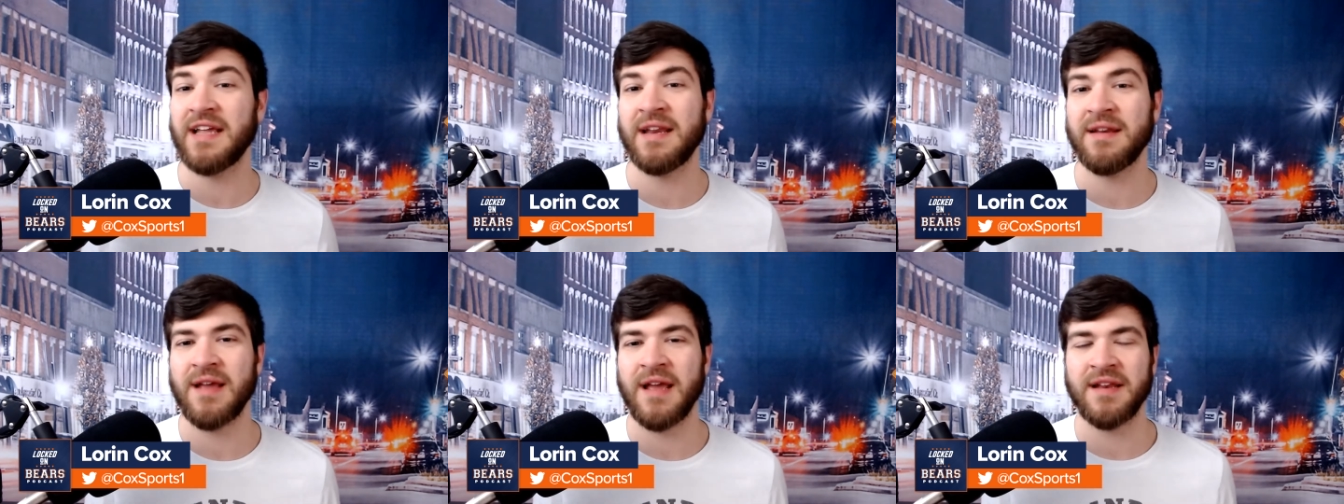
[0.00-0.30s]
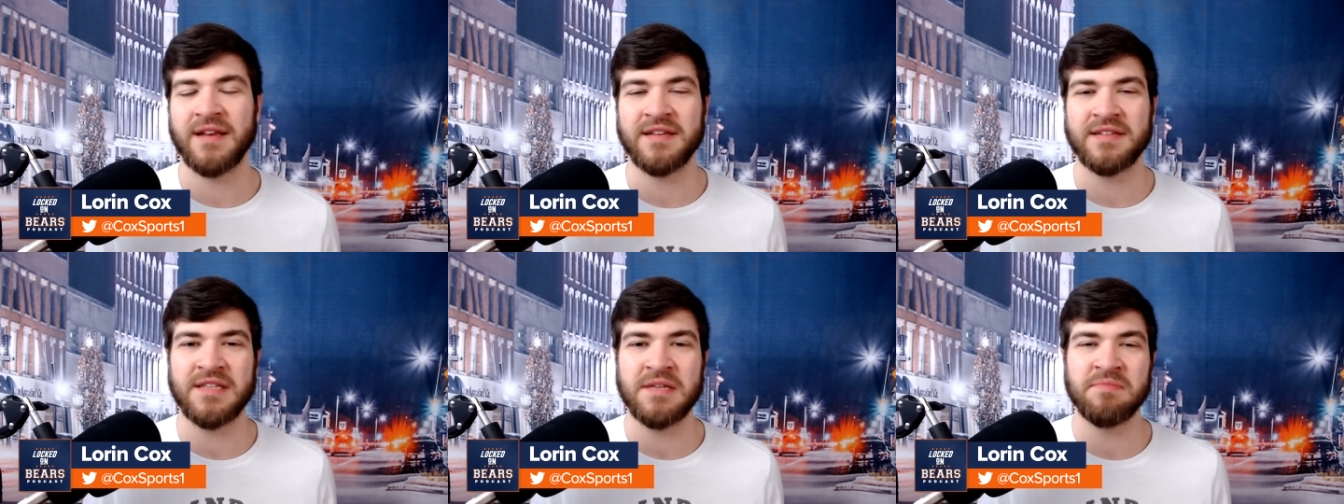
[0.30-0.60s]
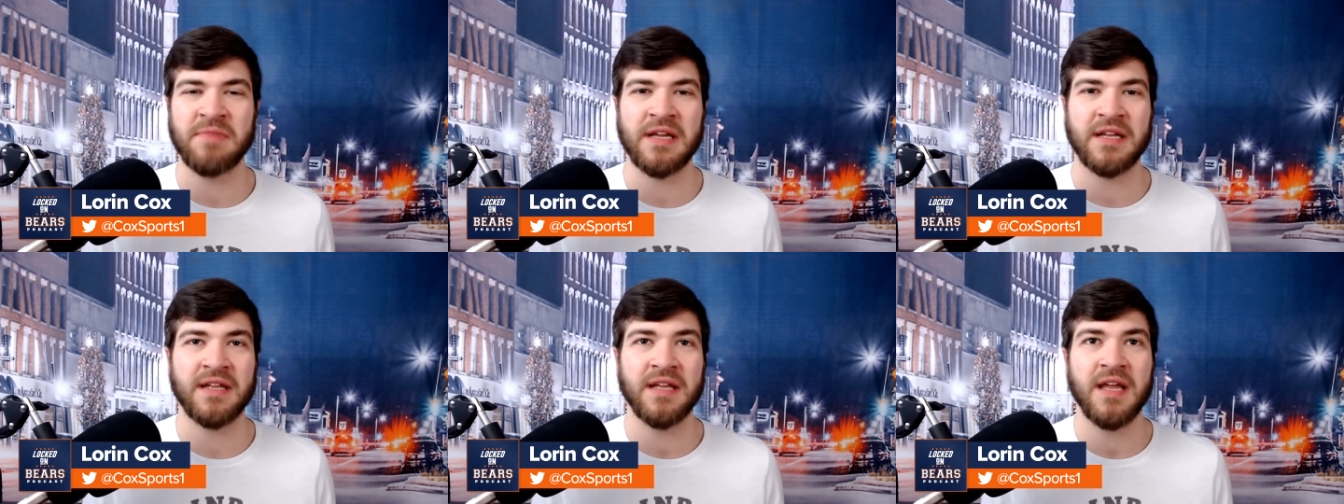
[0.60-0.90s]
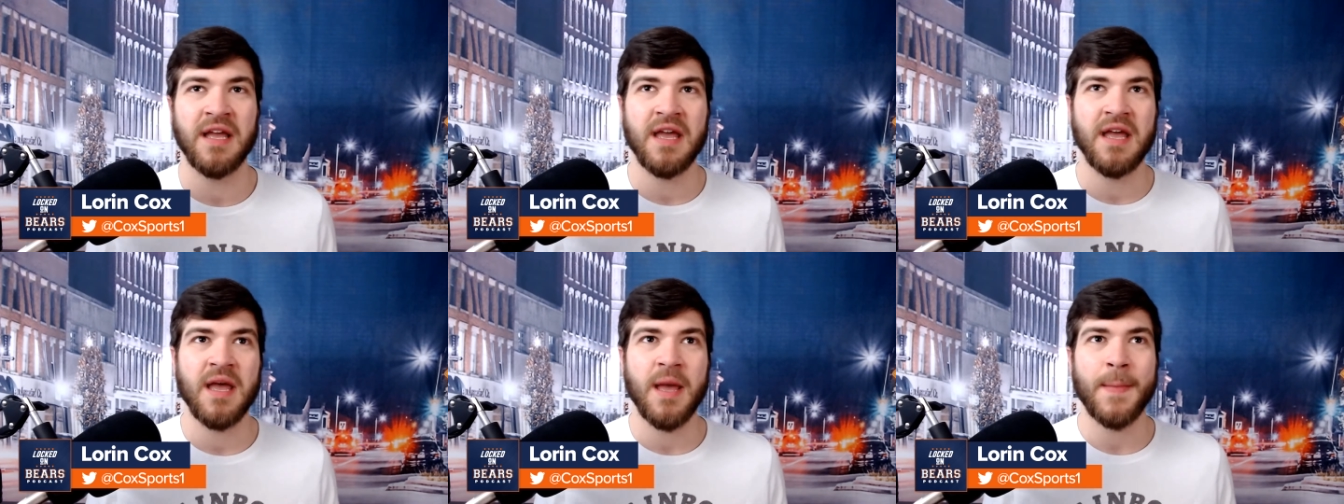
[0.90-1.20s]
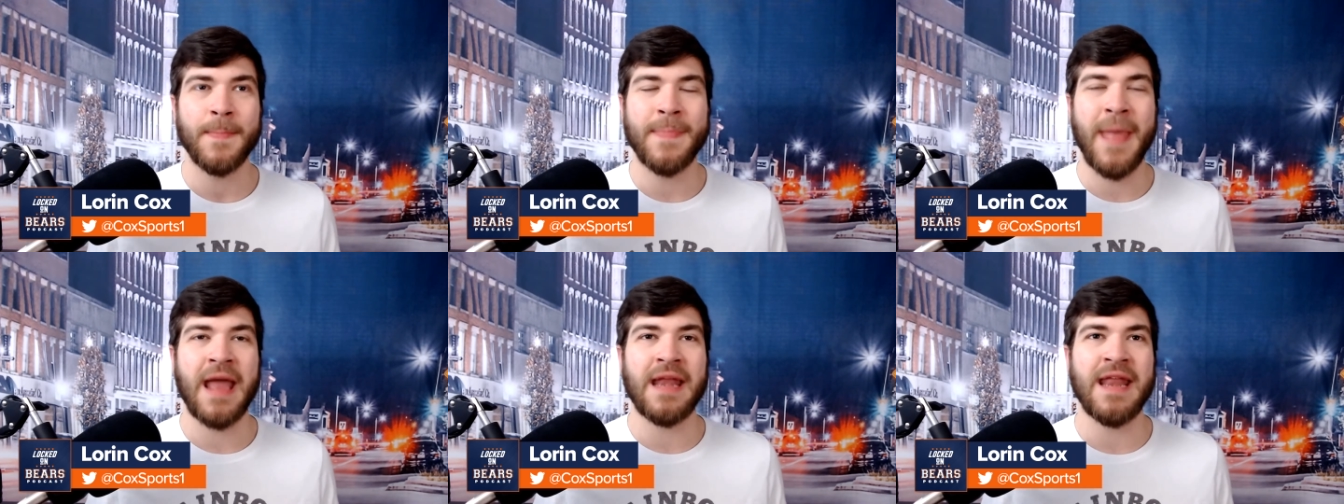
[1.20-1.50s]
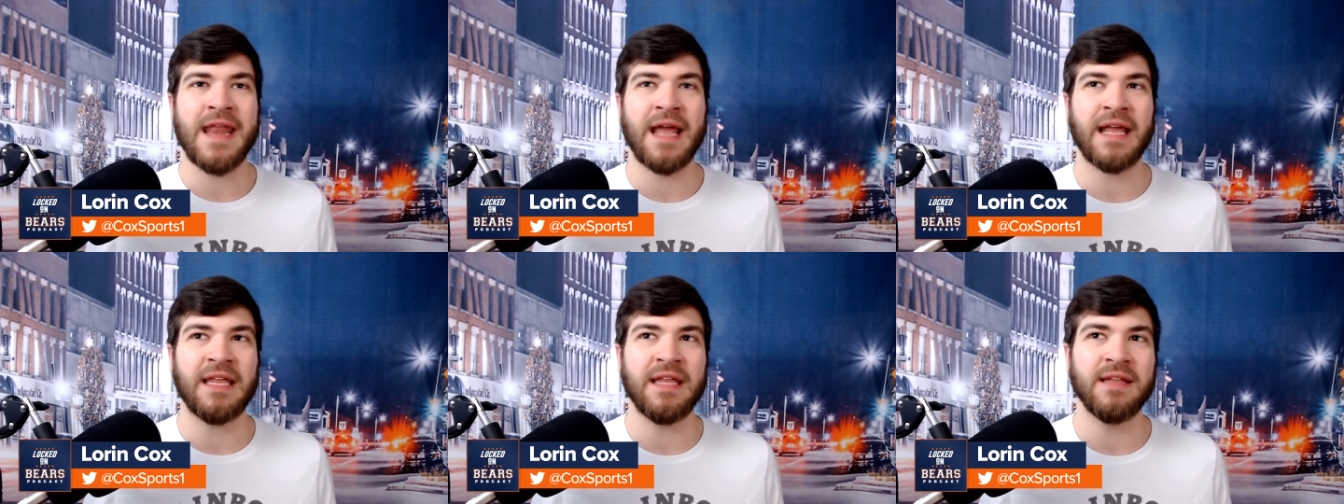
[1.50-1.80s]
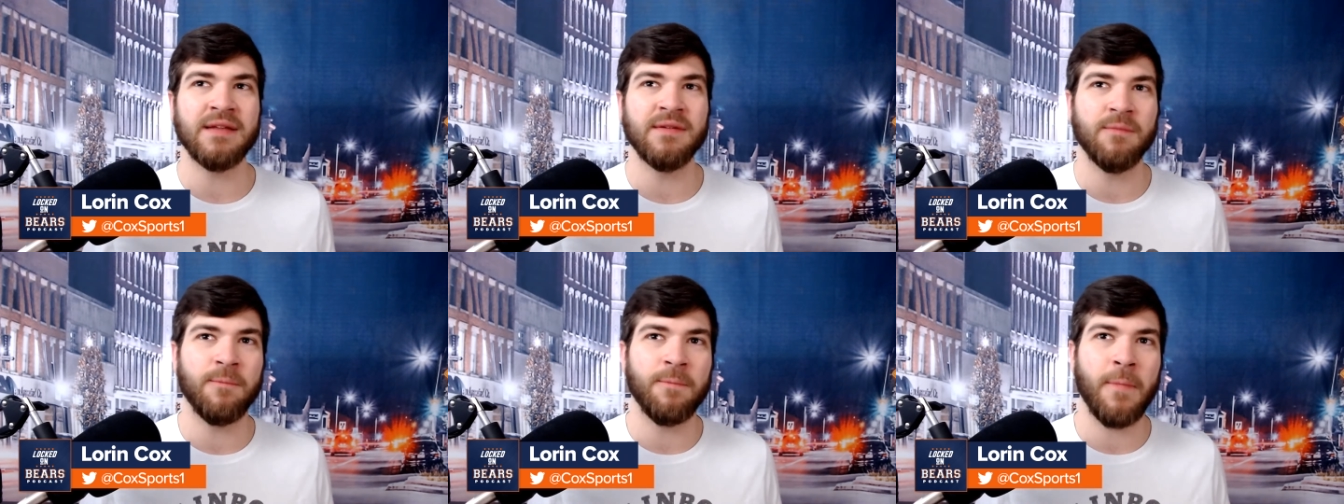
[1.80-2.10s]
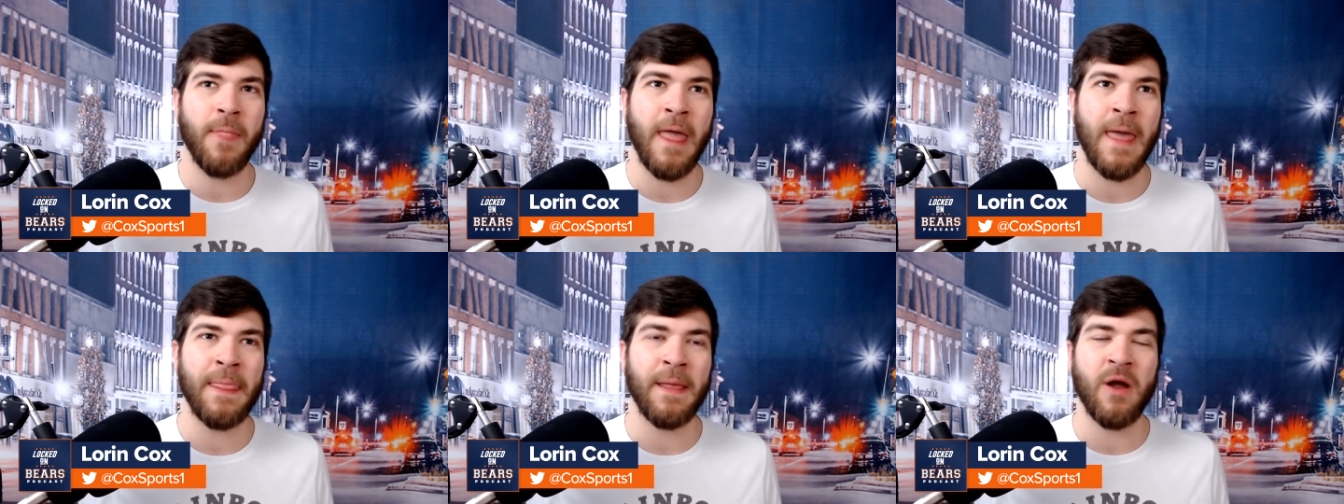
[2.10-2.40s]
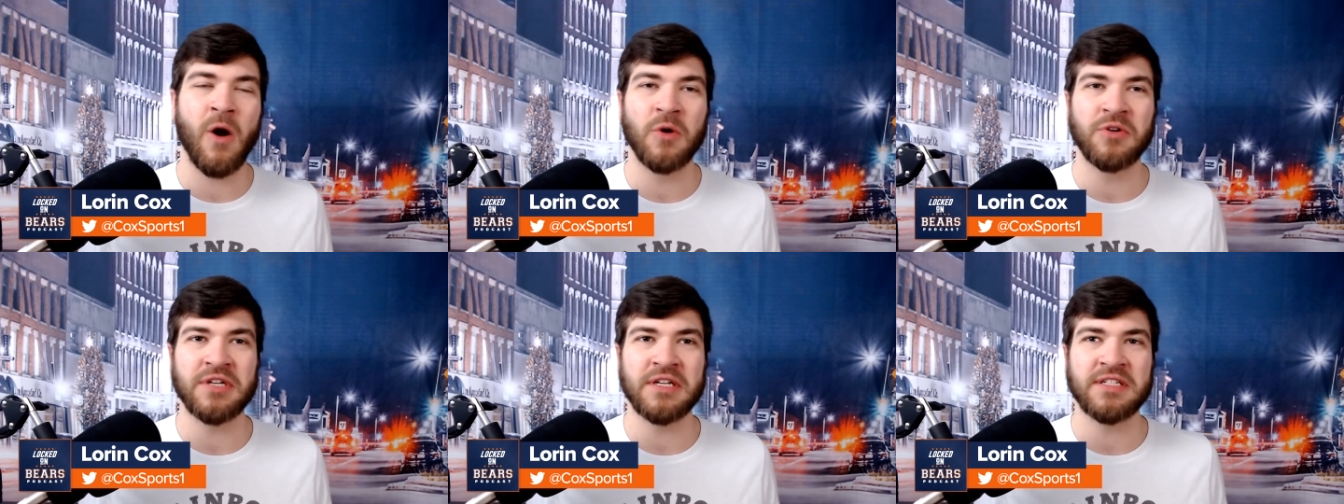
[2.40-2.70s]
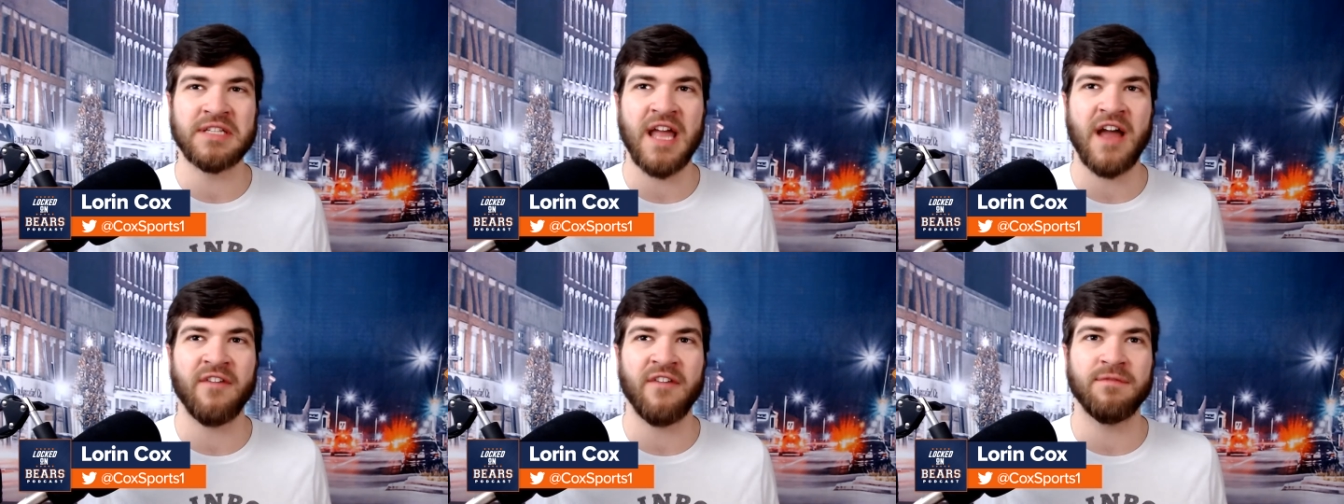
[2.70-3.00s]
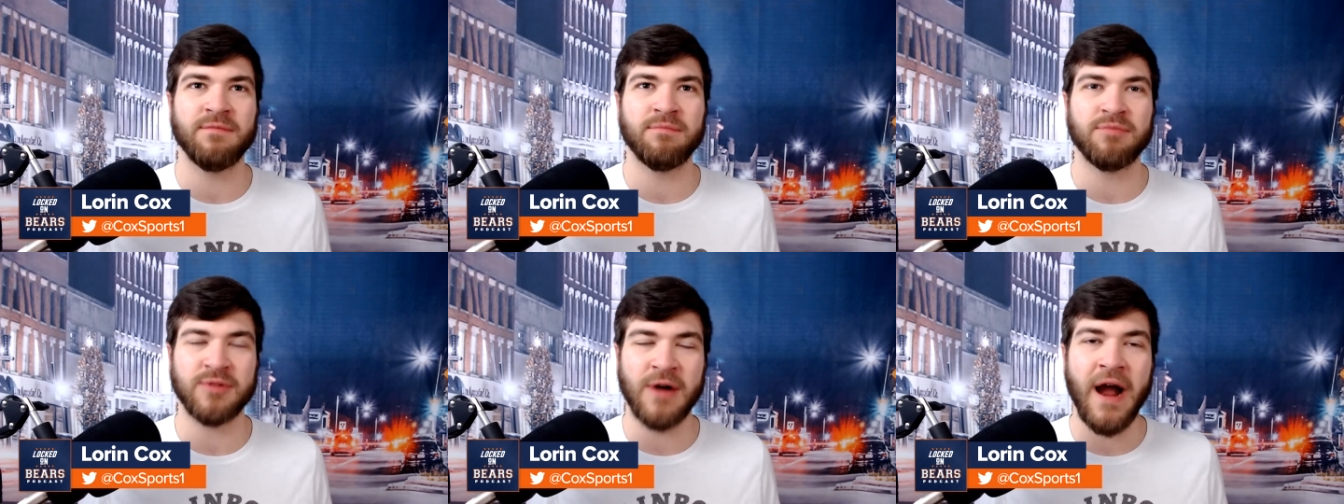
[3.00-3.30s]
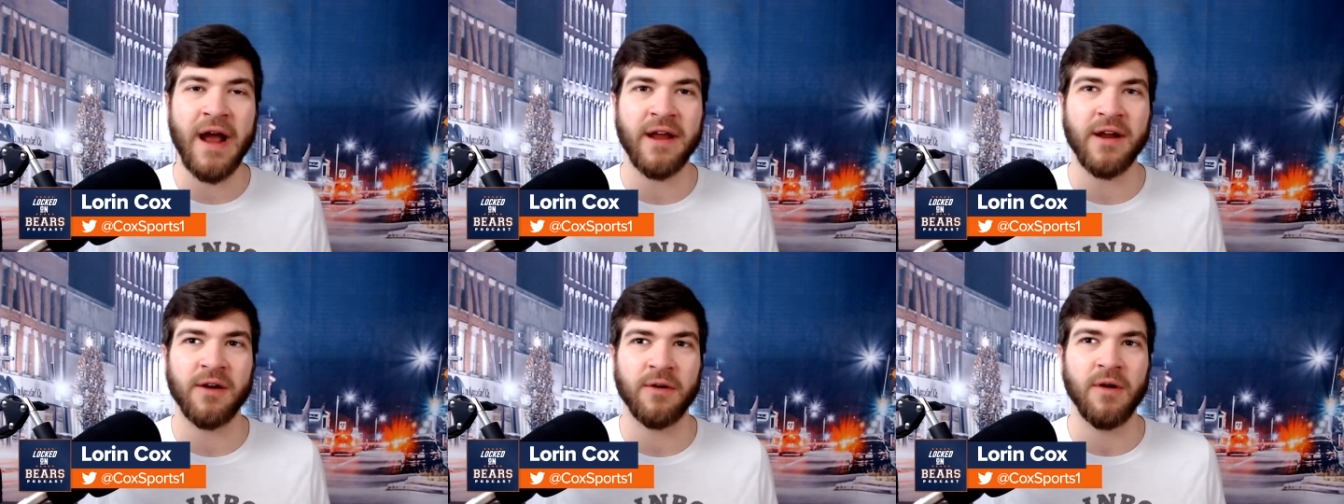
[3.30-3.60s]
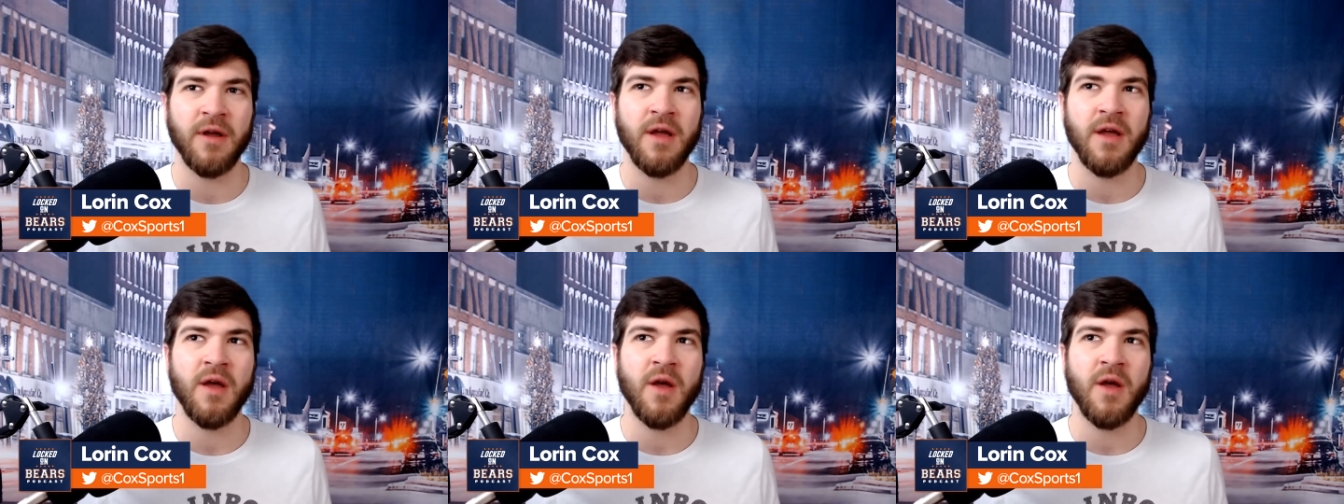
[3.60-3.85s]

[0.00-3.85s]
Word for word: And, and it seemed like Matt Nagy and the coaching staff prior